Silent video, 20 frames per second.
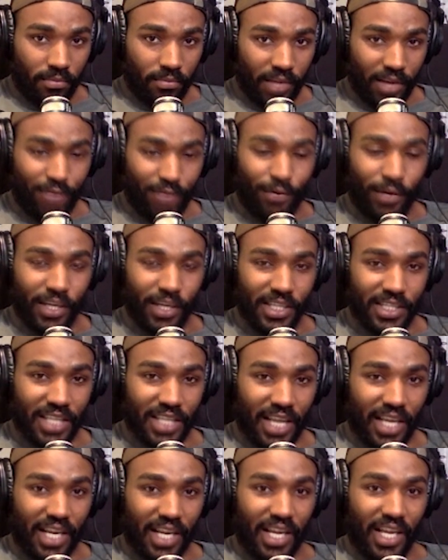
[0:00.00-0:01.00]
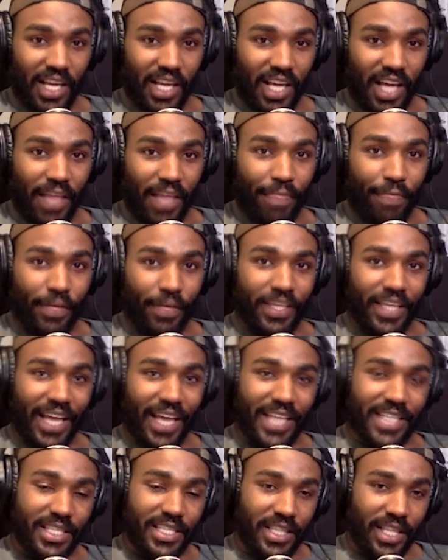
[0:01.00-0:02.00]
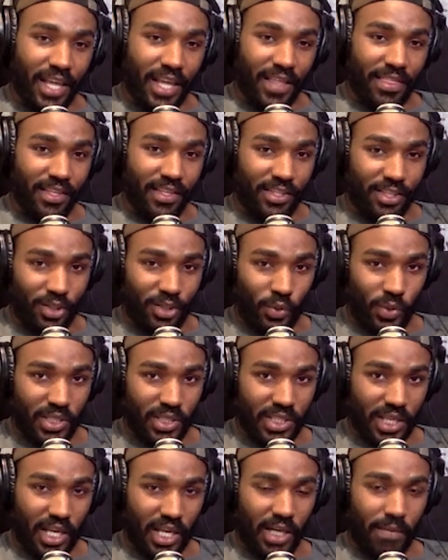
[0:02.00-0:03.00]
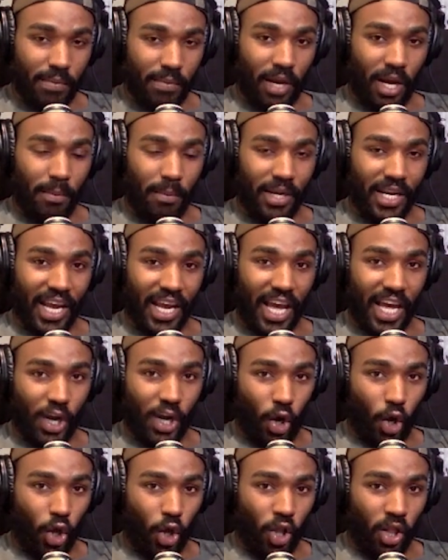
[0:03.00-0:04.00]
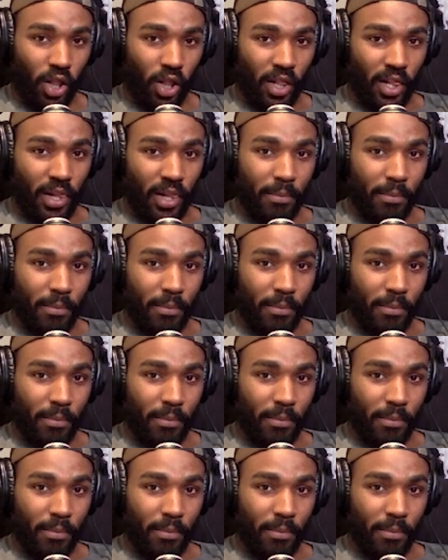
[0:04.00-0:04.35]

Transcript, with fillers: How funny is that? a thing that has nothing to do with stand-up comedy at all.